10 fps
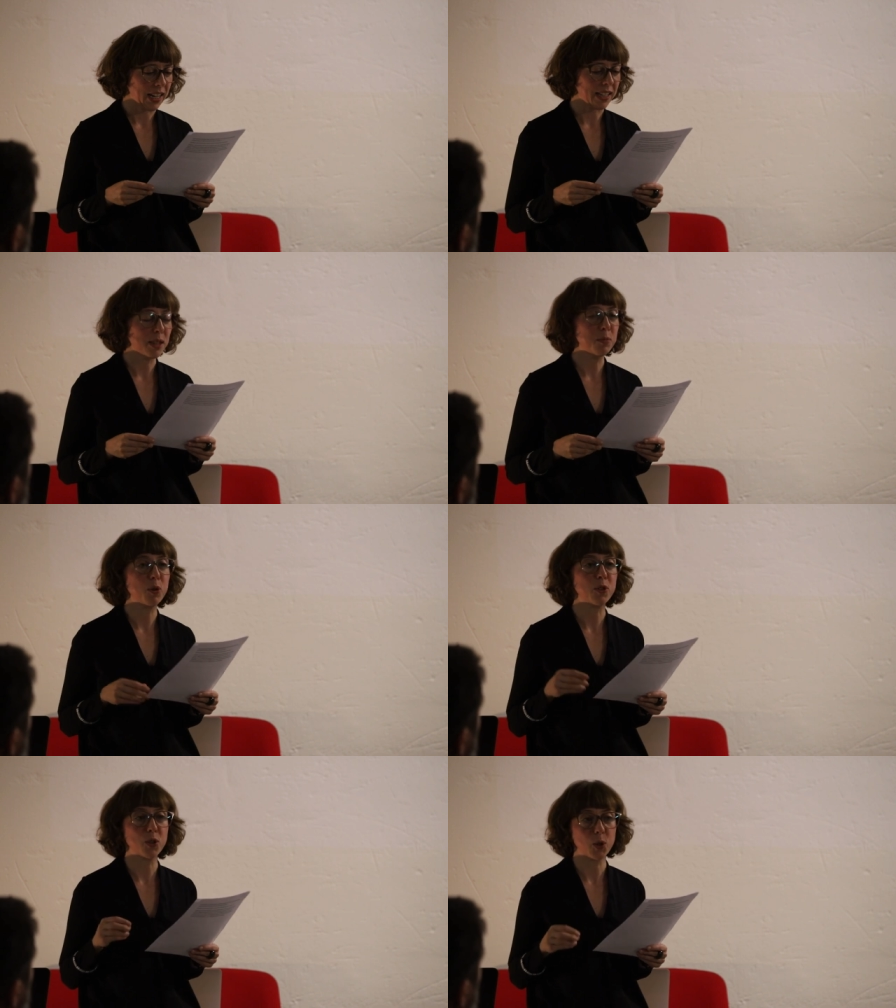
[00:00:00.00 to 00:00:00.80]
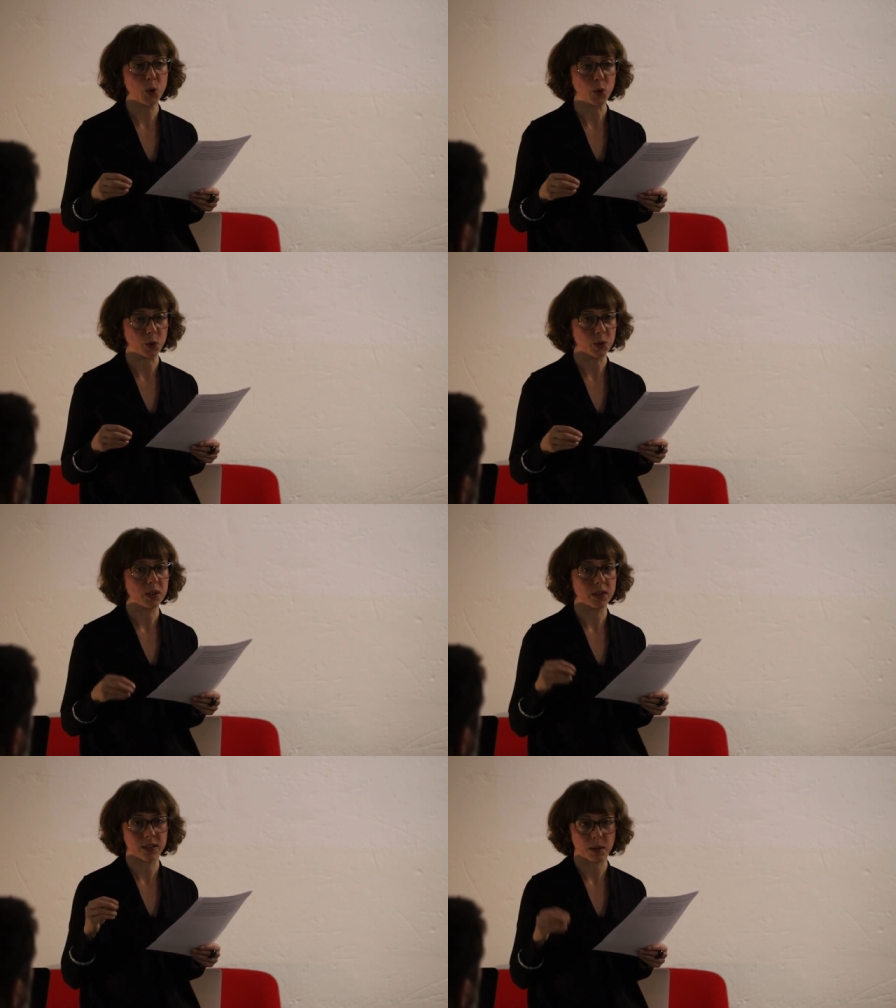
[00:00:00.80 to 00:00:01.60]
In the book
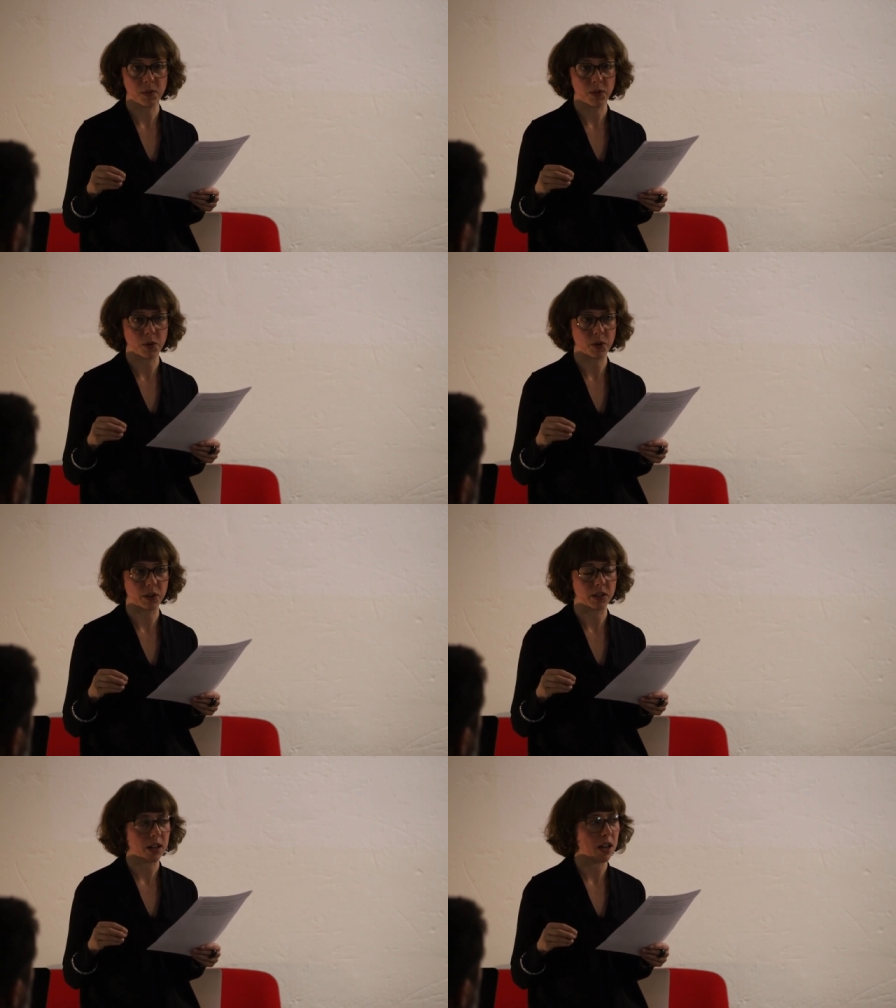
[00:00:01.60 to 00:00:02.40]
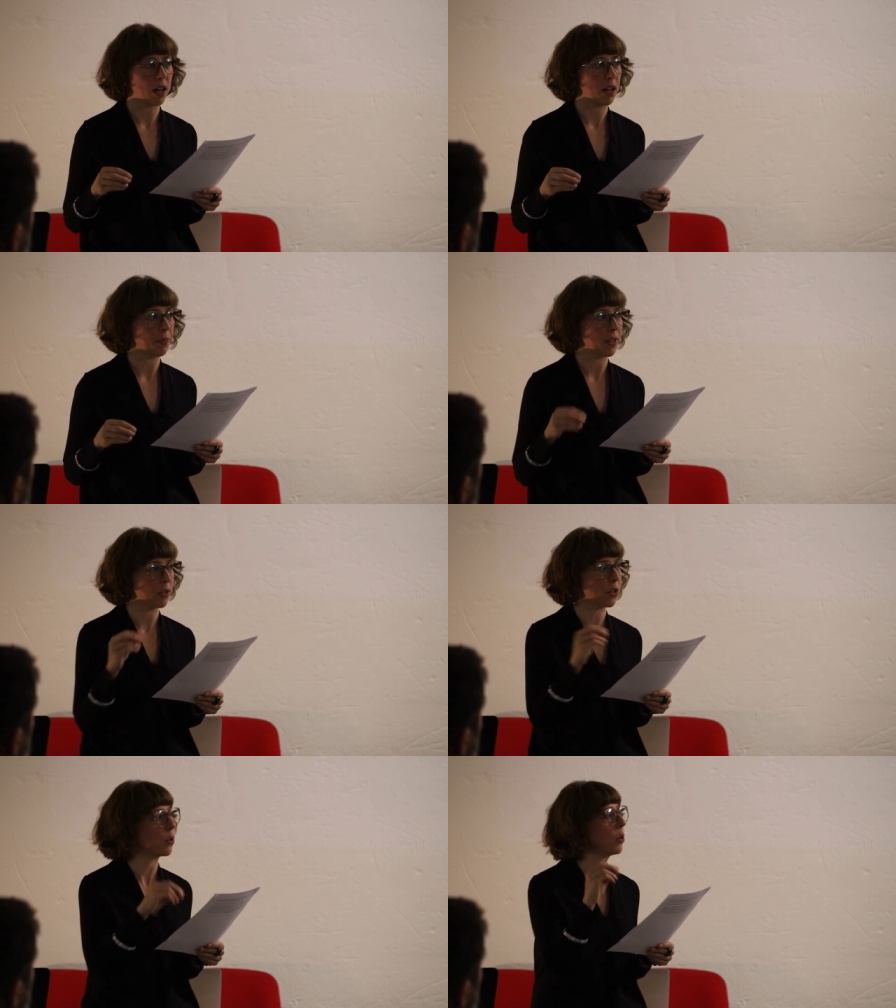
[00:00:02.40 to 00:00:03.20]
School, Sam Thorne,
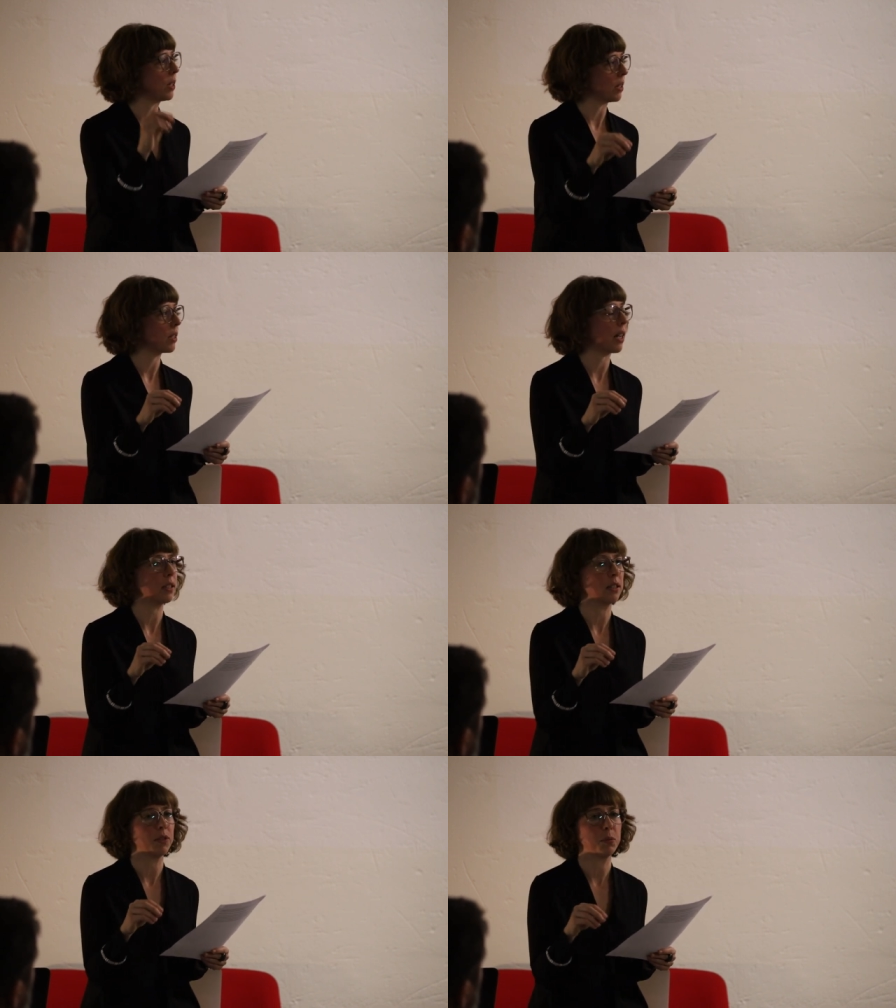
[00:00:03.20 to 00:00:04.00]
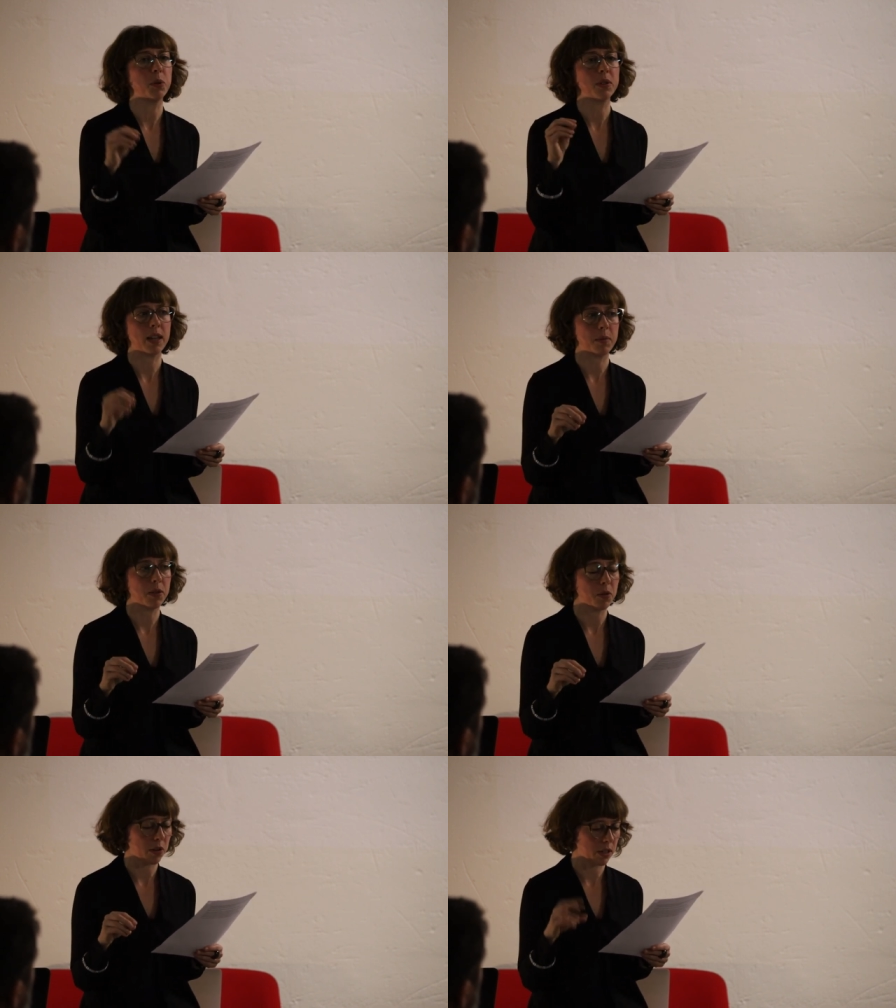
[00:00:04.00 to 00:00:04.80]
um, School is the title of the book, Sam
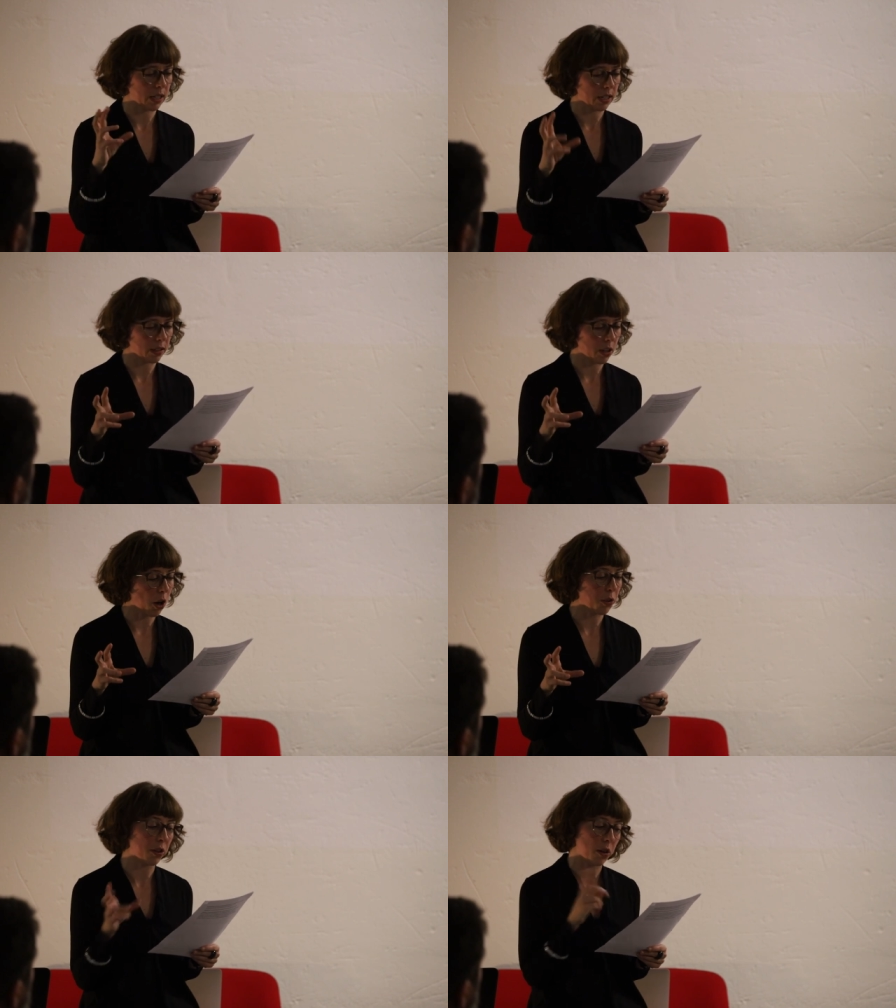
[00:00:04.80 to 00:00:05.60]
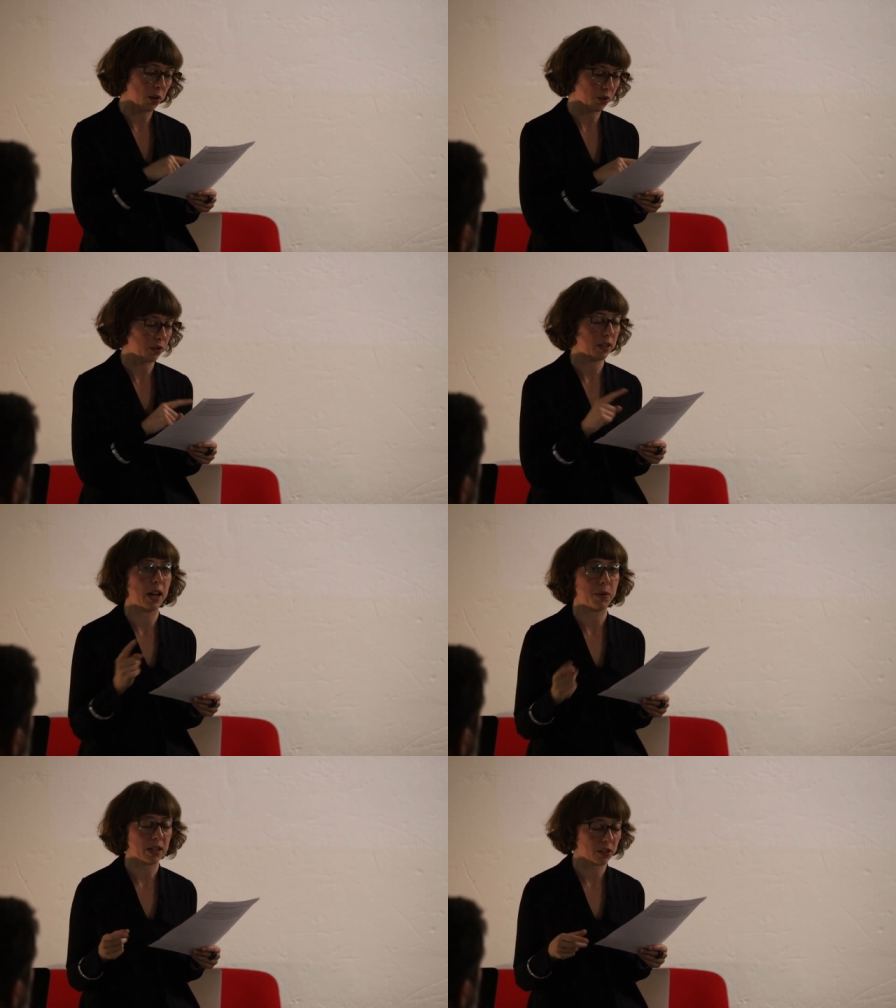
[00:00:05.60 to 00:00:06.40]
Thorne, the, the author, also the
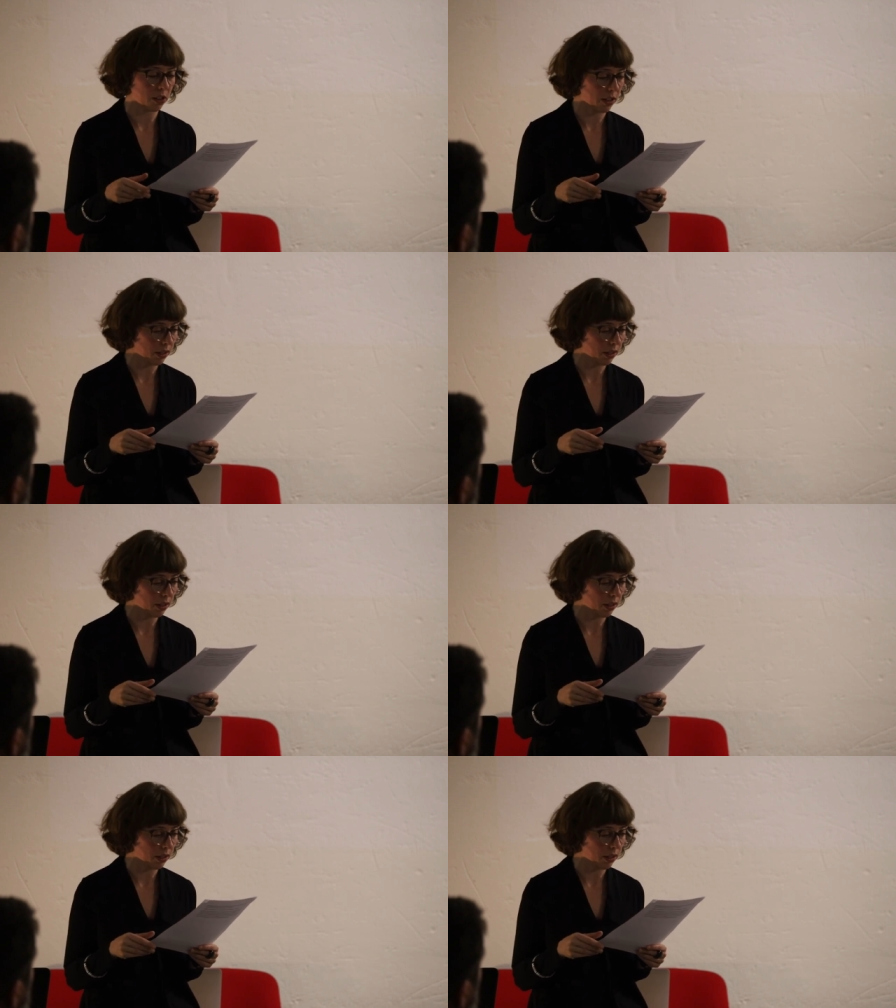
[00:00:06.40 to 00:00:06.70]
director